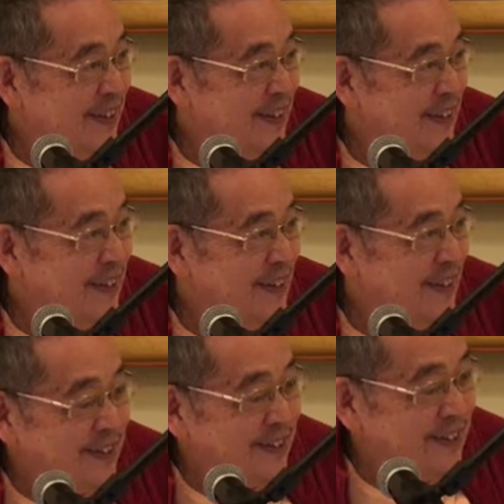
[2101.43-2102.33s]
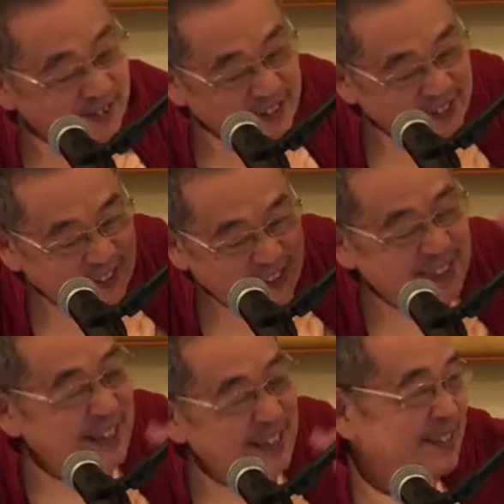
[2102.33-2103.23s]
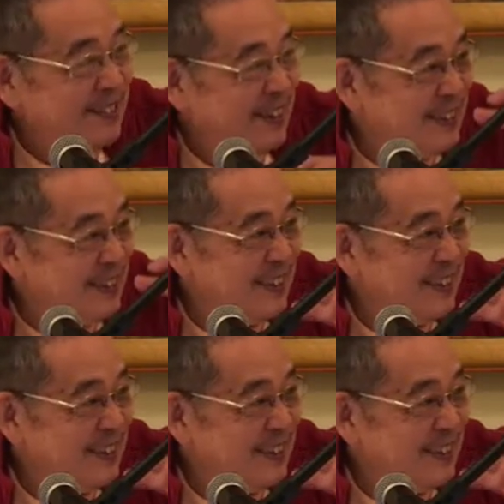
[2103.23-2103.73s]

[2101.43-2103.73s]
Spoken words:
So ultimately, it's not satisfying. It's like